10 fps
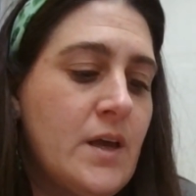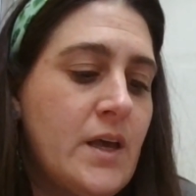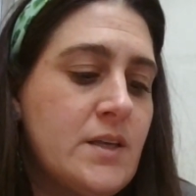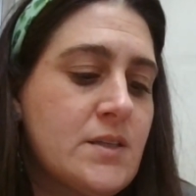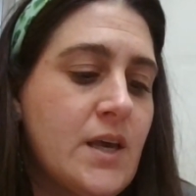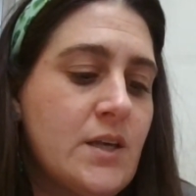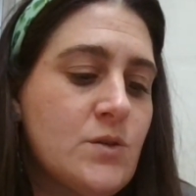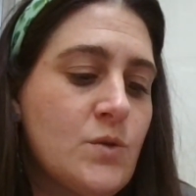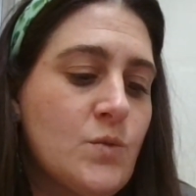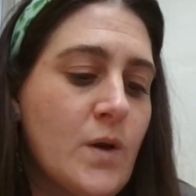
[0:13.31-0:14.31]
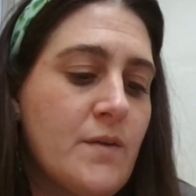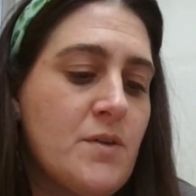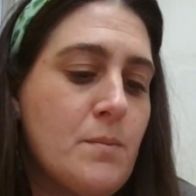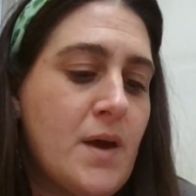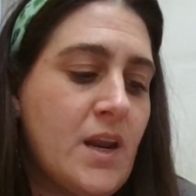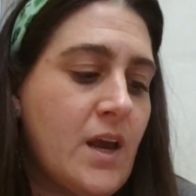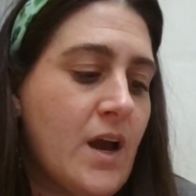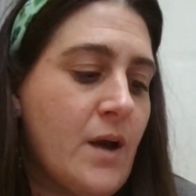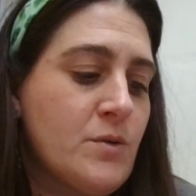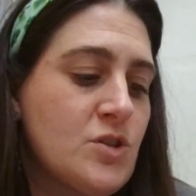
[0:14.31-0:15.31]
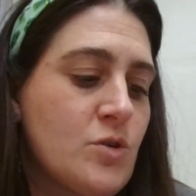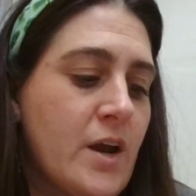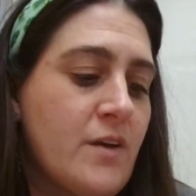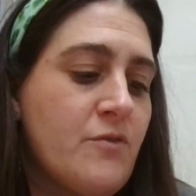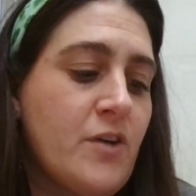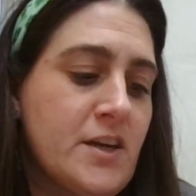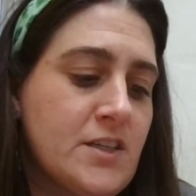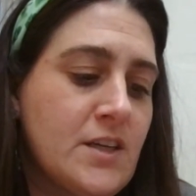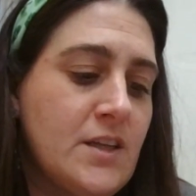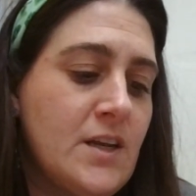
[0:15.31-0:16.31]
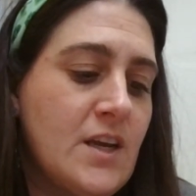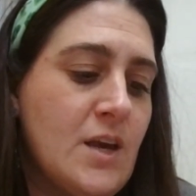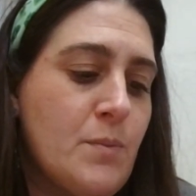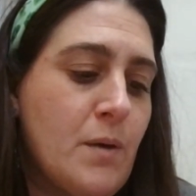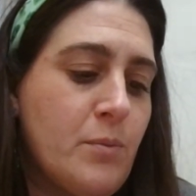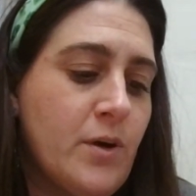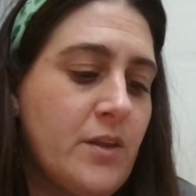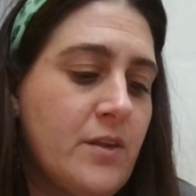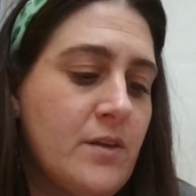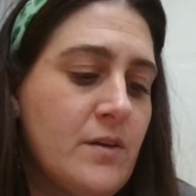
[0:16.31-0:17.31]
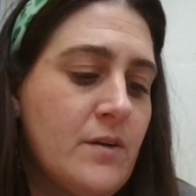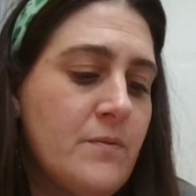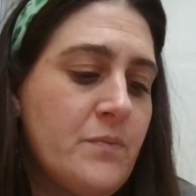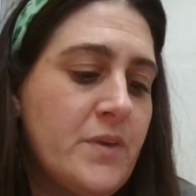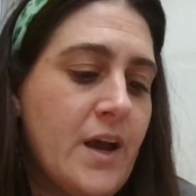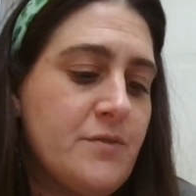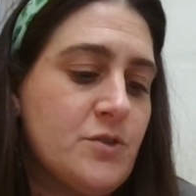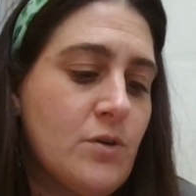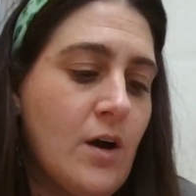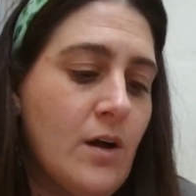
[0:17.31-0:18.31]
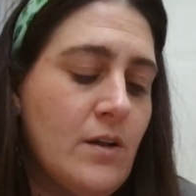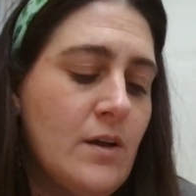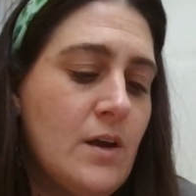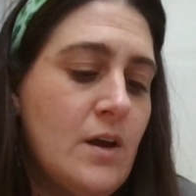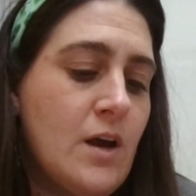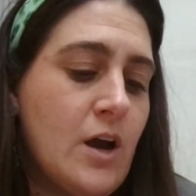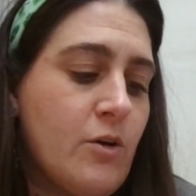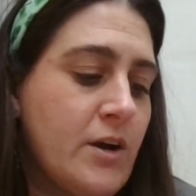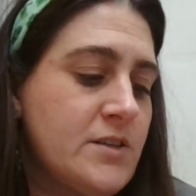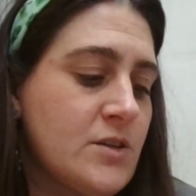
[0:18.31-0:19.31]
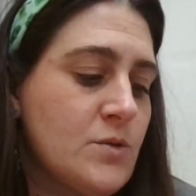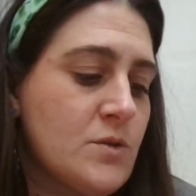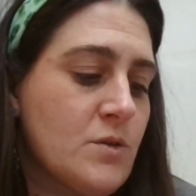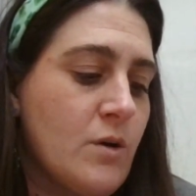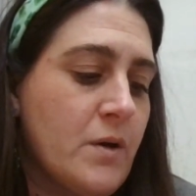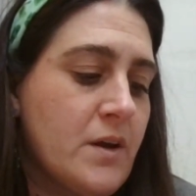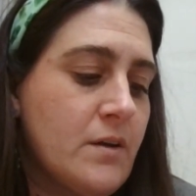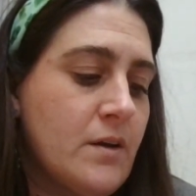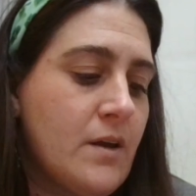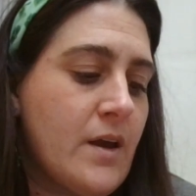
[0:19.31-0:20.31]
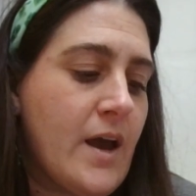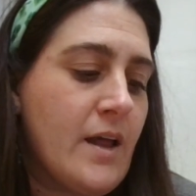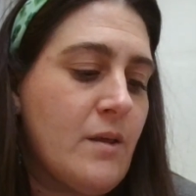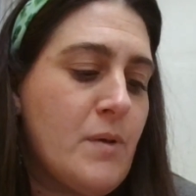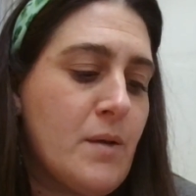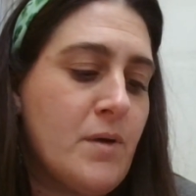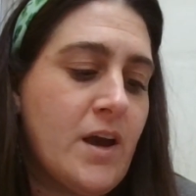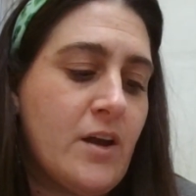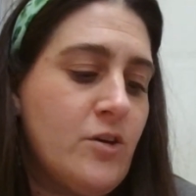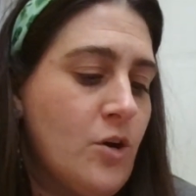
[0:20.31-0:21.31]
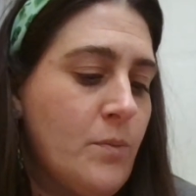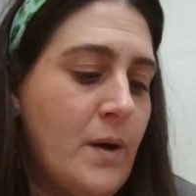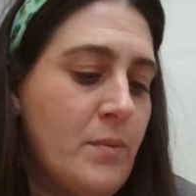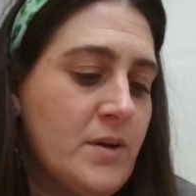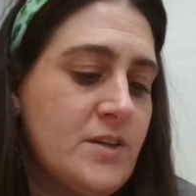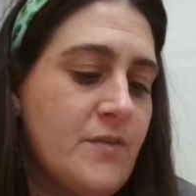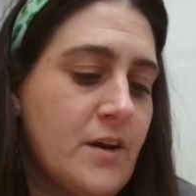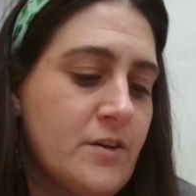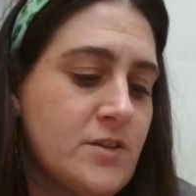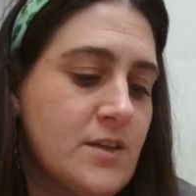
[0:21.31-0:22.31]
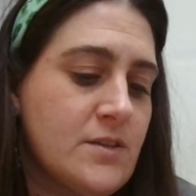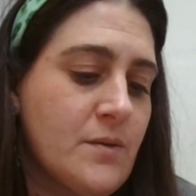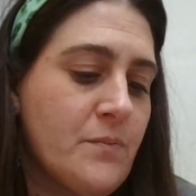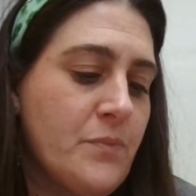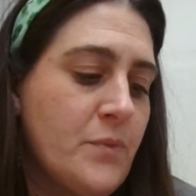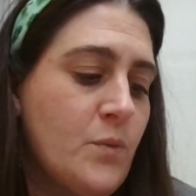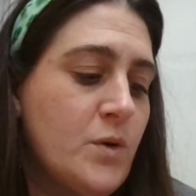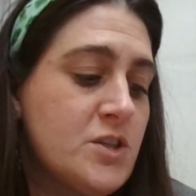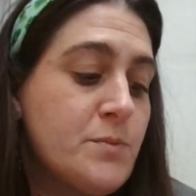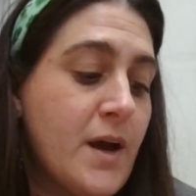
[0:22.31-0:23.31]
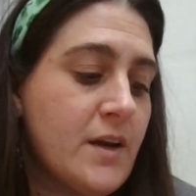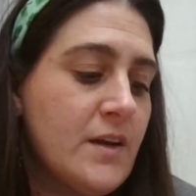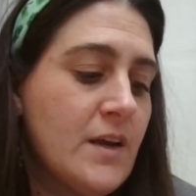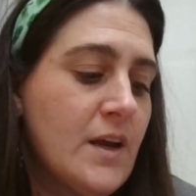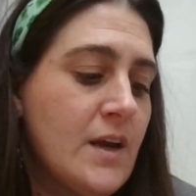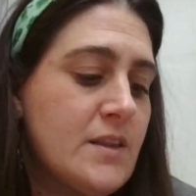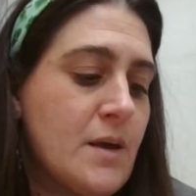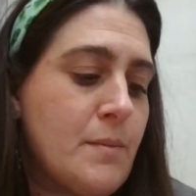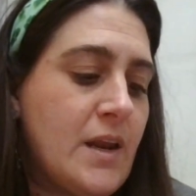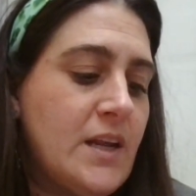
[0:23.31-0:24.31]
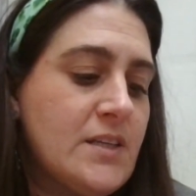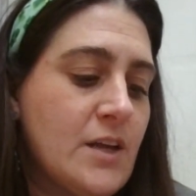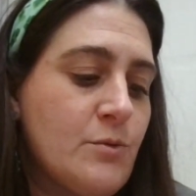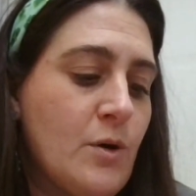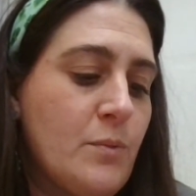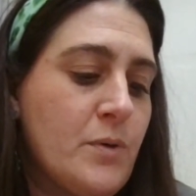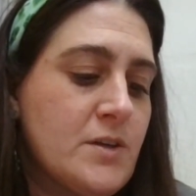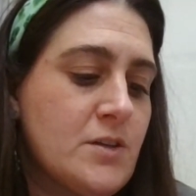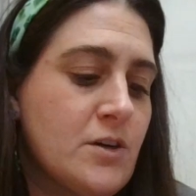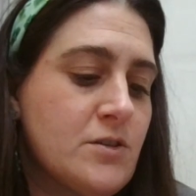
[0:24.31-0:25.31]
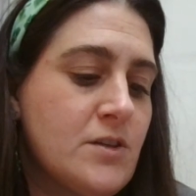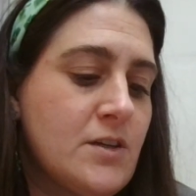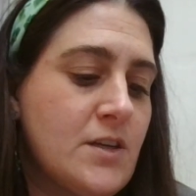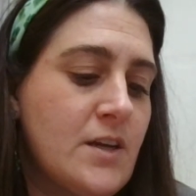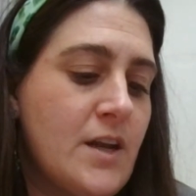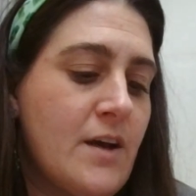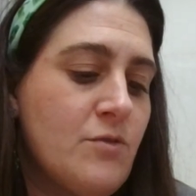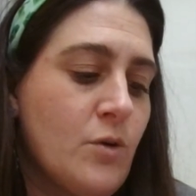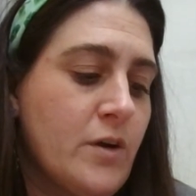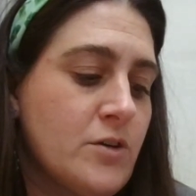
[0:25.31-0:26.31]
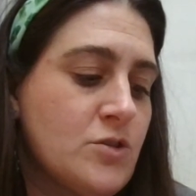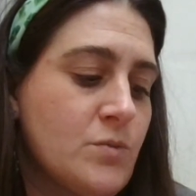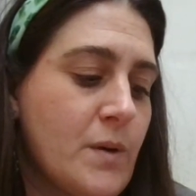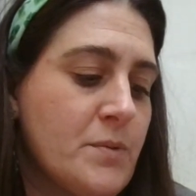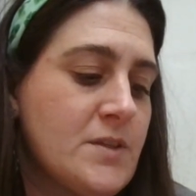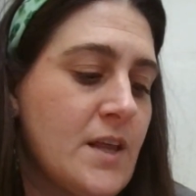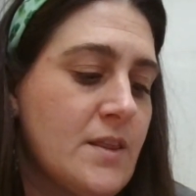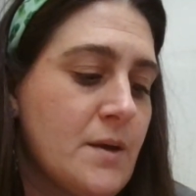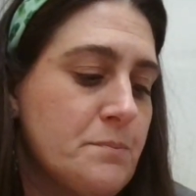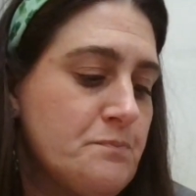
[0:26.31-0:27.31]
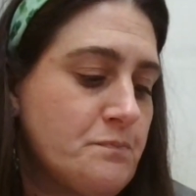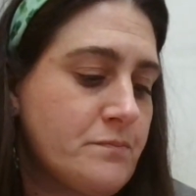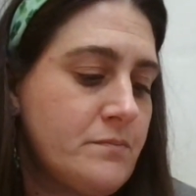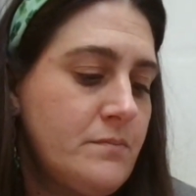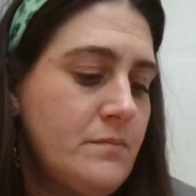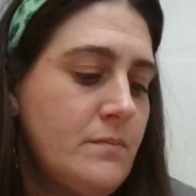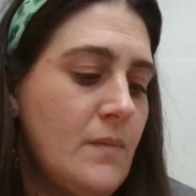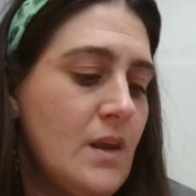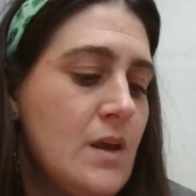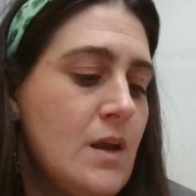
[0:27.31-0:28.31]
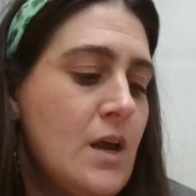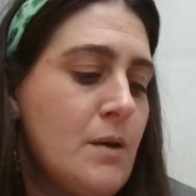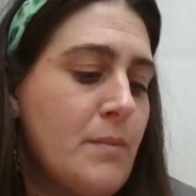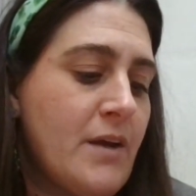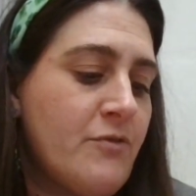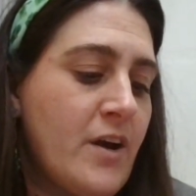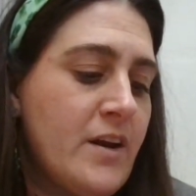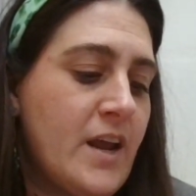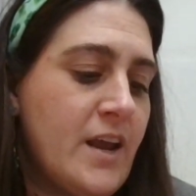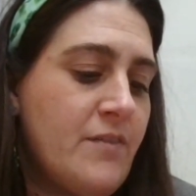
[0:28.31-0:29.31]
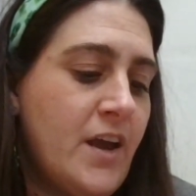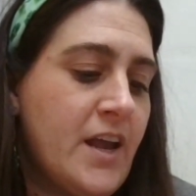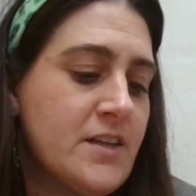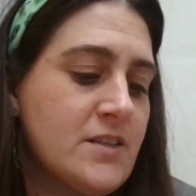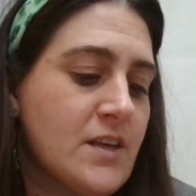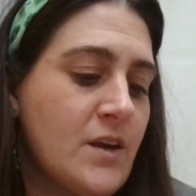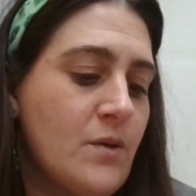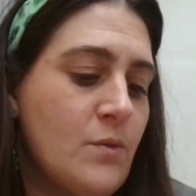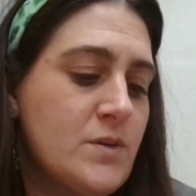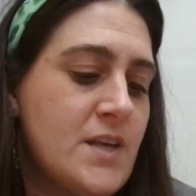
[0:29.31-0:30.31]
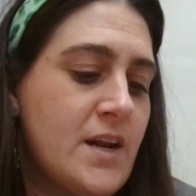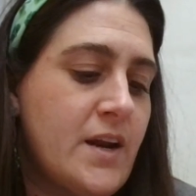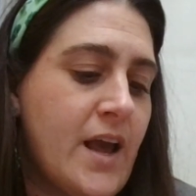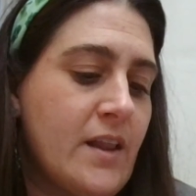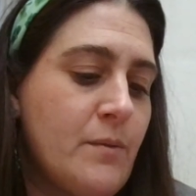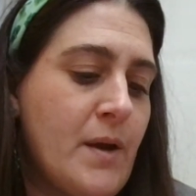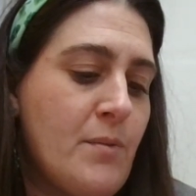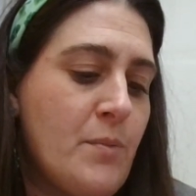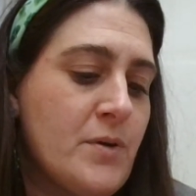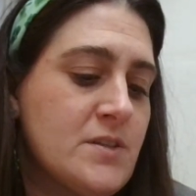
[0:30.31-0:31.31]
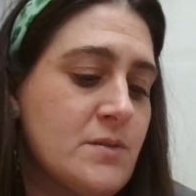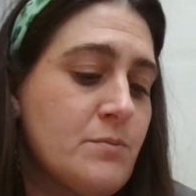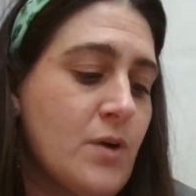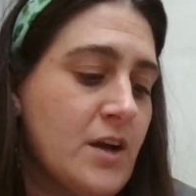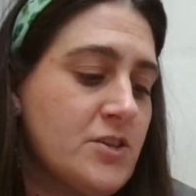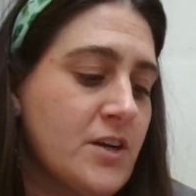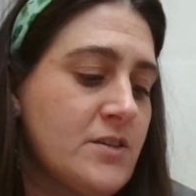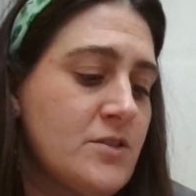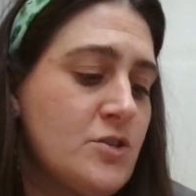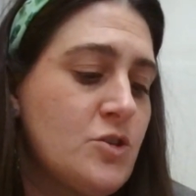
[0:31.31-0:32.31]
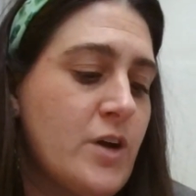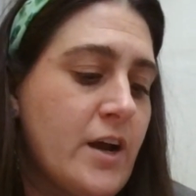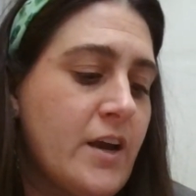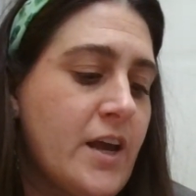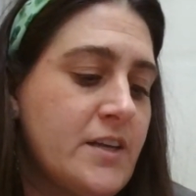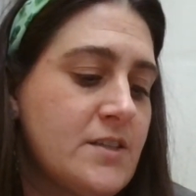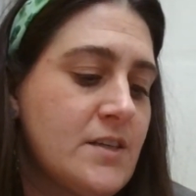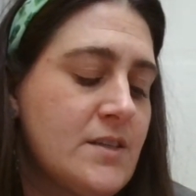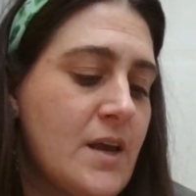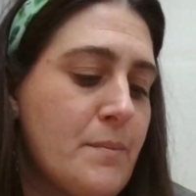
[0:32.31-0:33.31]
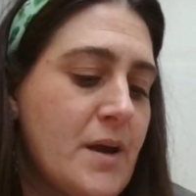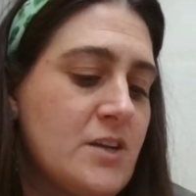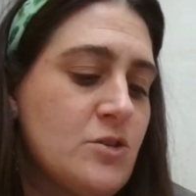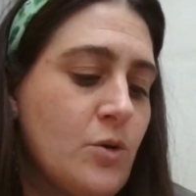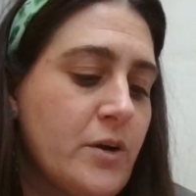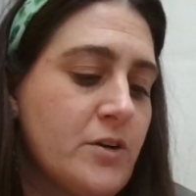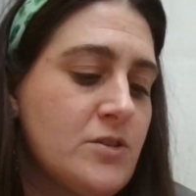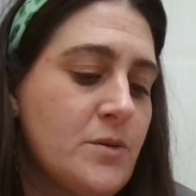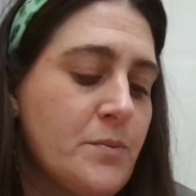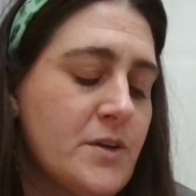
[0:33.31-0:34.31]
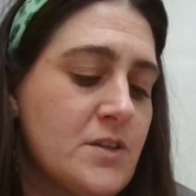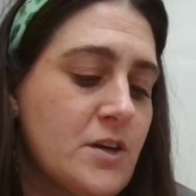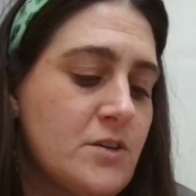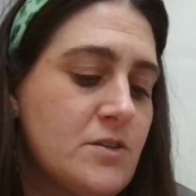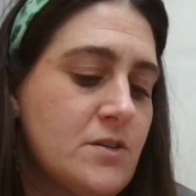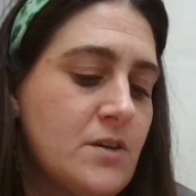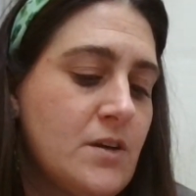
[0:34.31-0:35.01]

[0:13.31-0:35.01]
His case was one of the many I was trying frantically to keep up with. After all, a crisis was growing. Alabama had no public defender system, which meant that many death row prisoners didn't have lawyers to represent them. My friend Ava Ansley was at an Alabama prison project to track cases and match lawyers to prisoners.